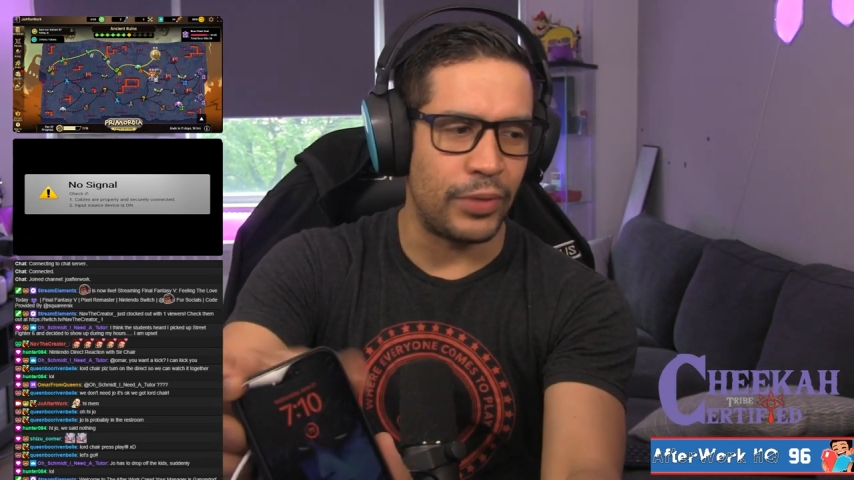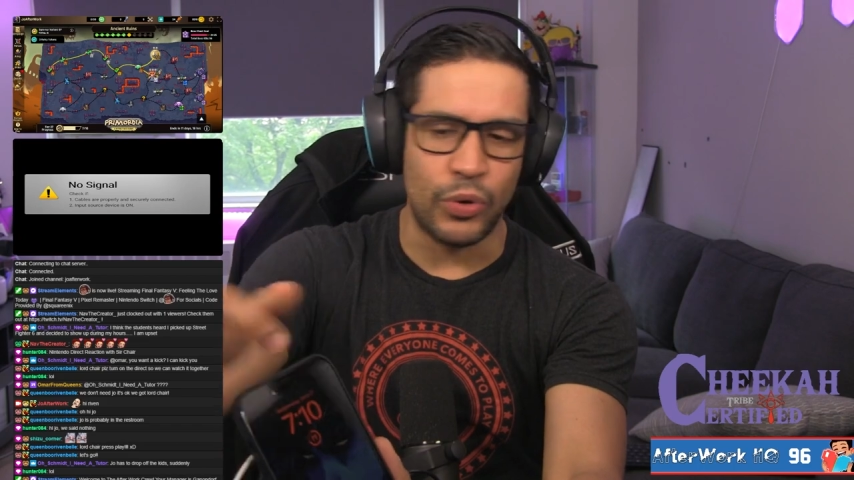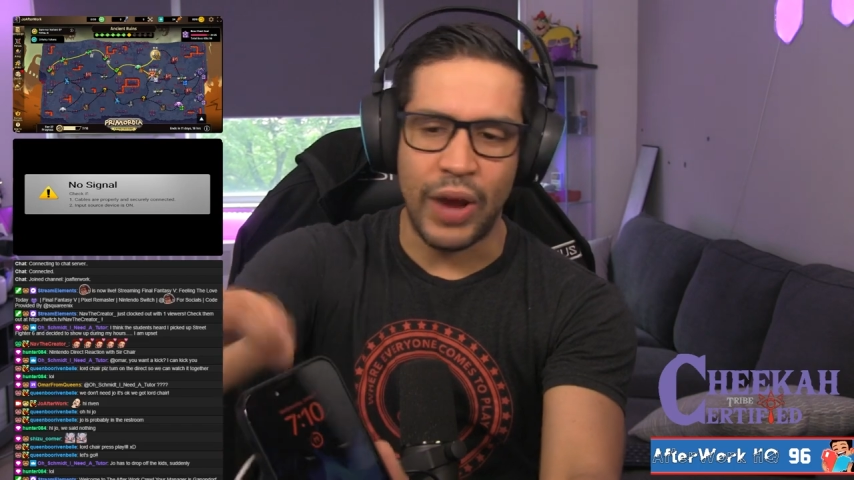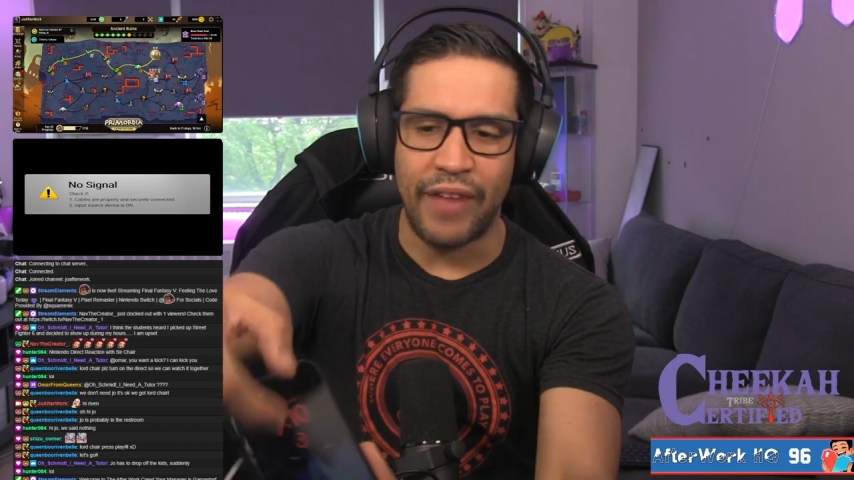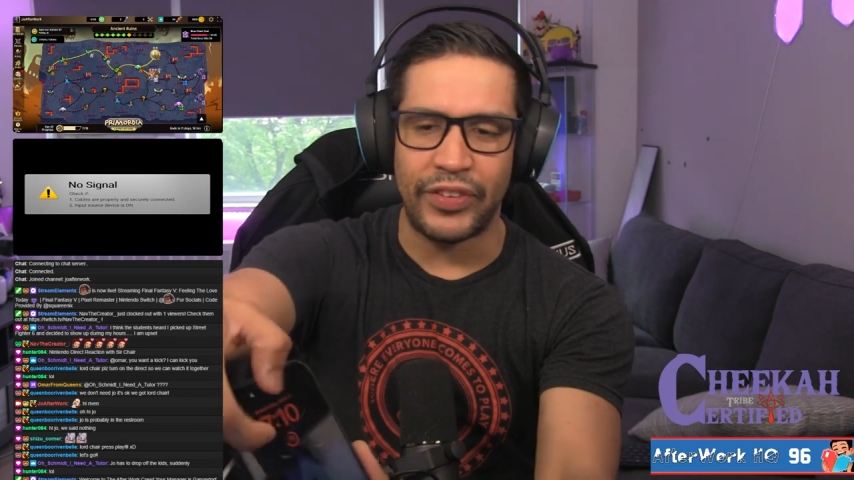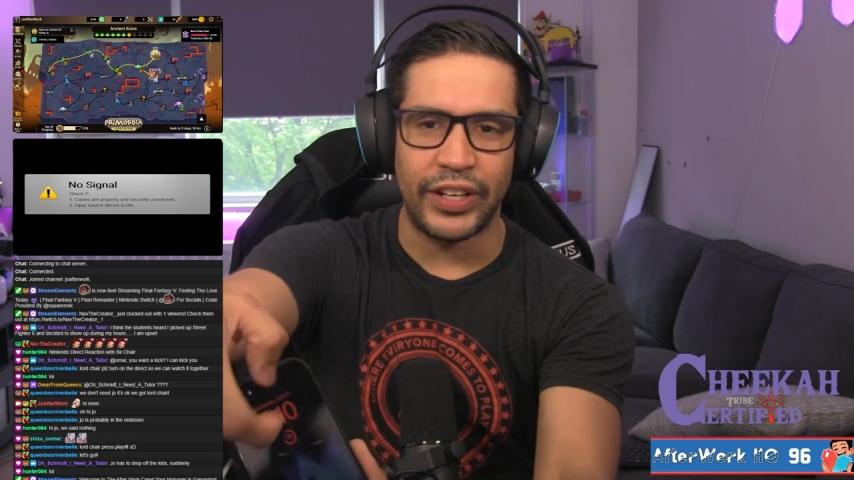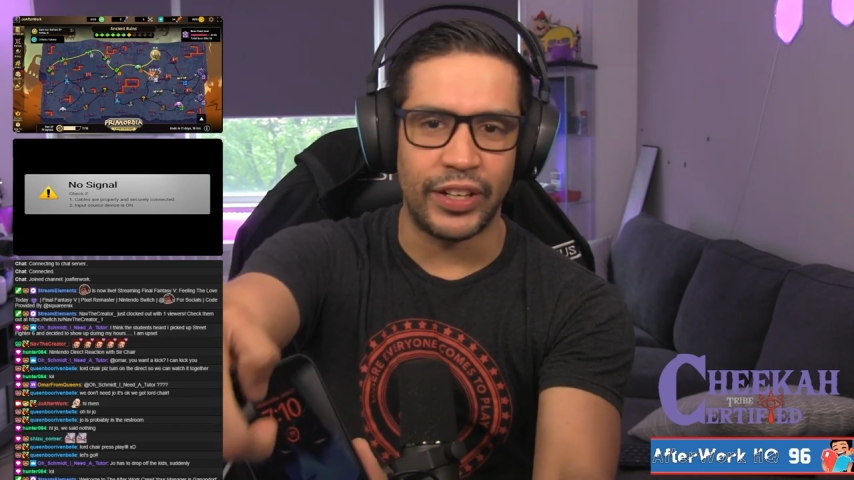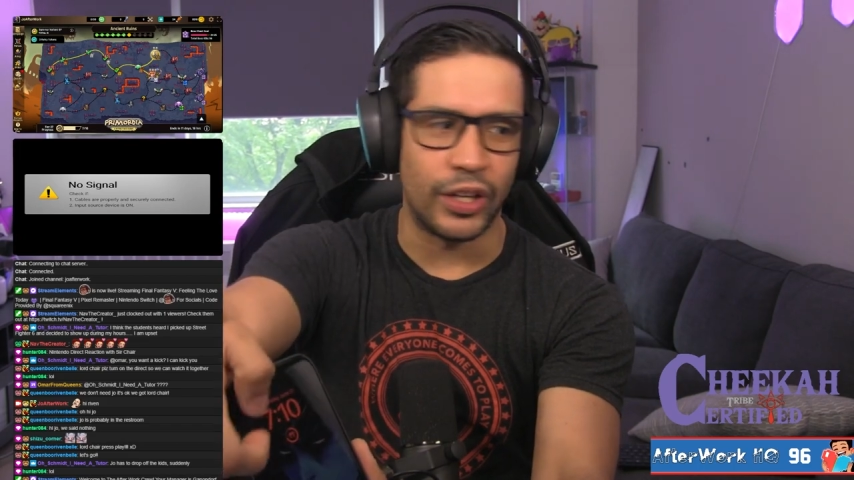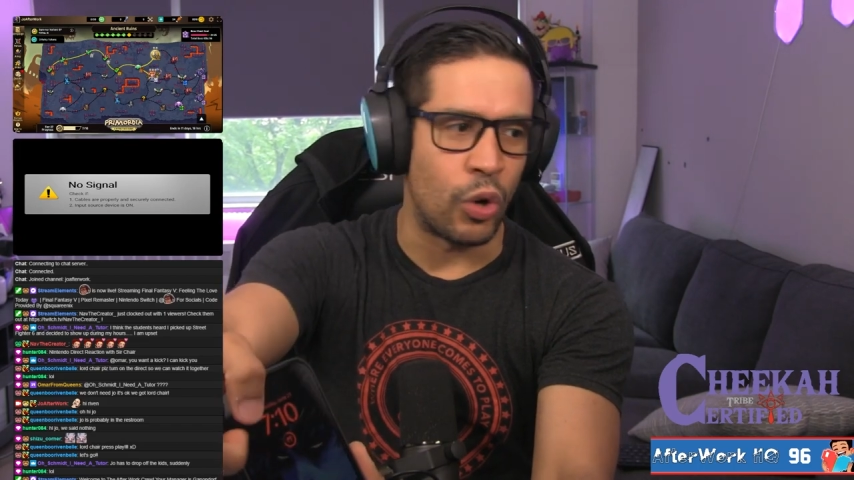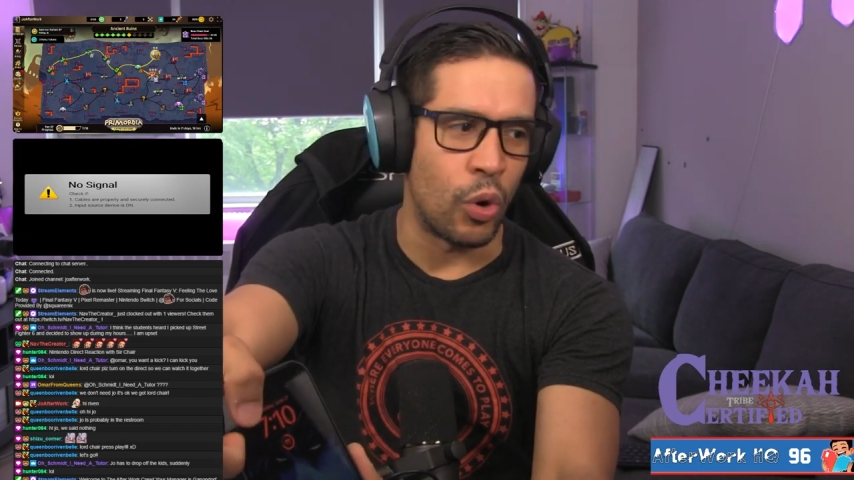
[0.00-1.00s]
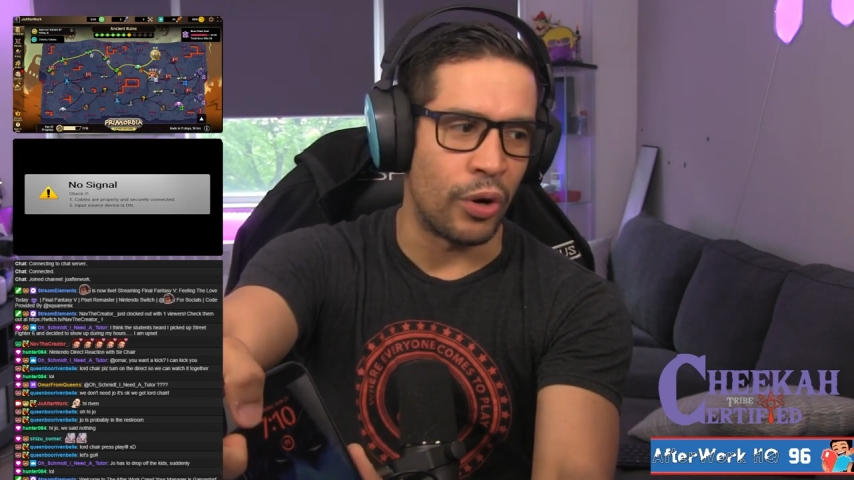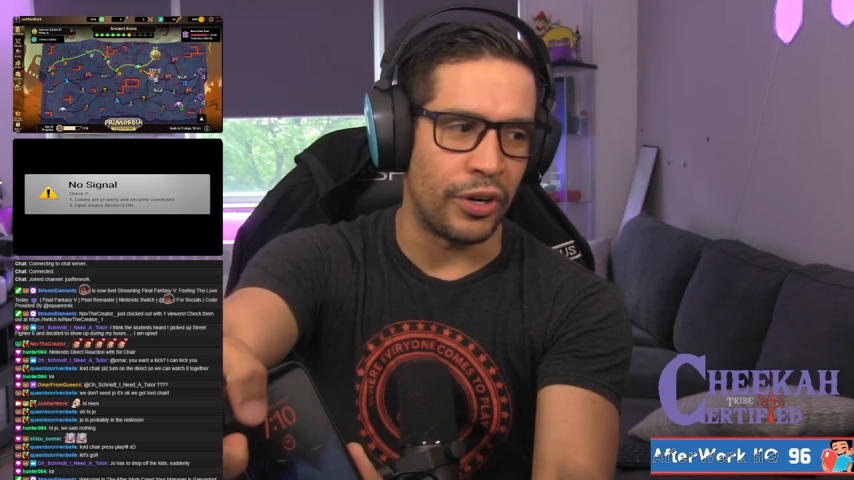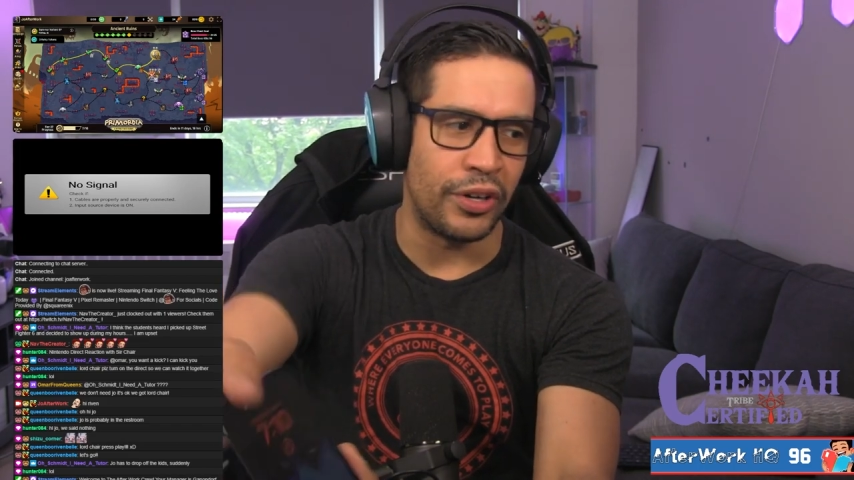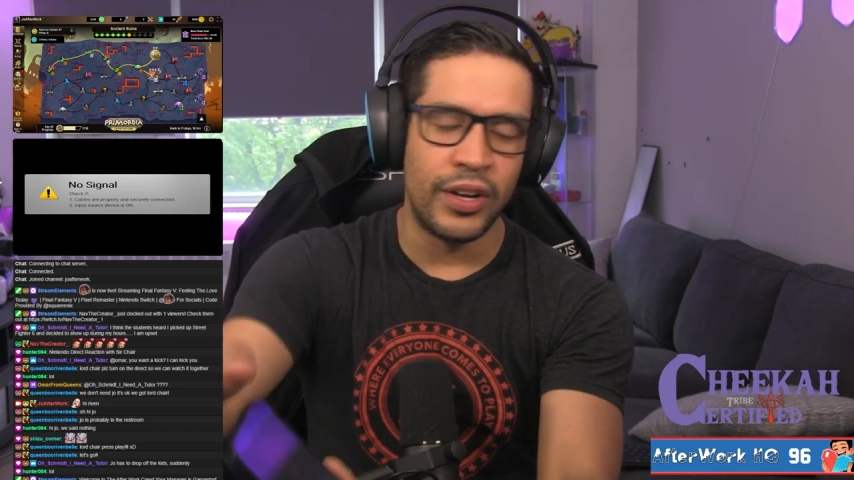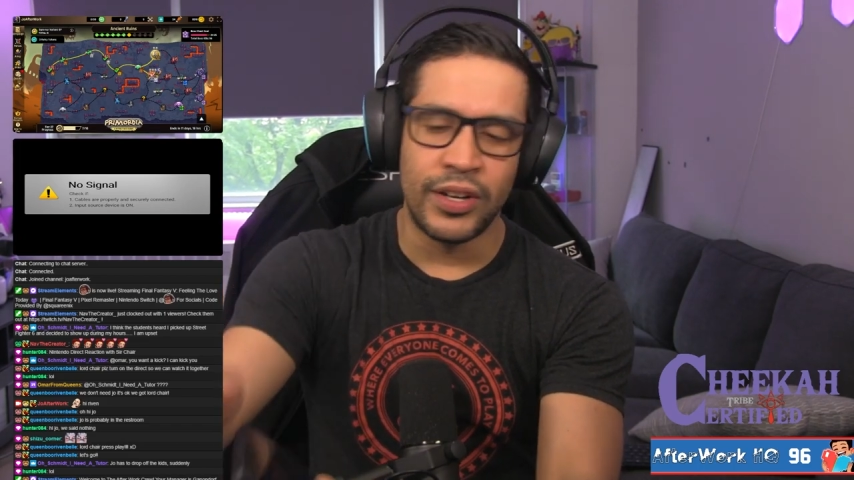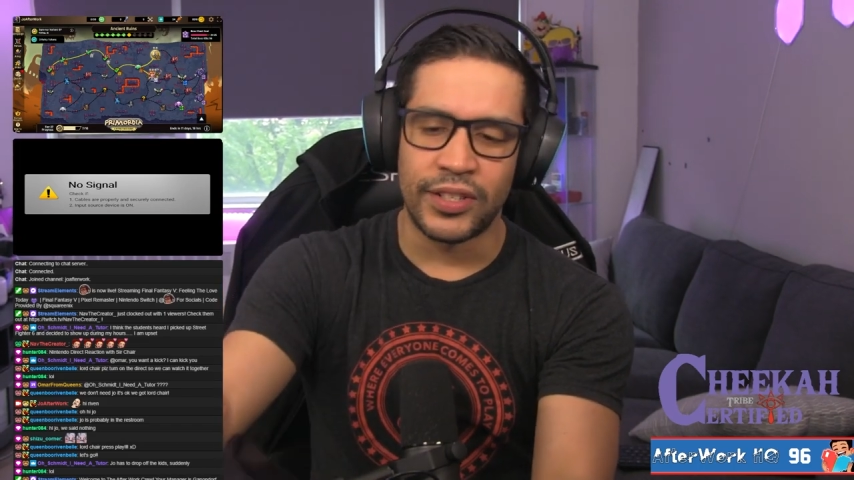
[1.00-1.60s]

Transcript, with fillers: you have it in the corner.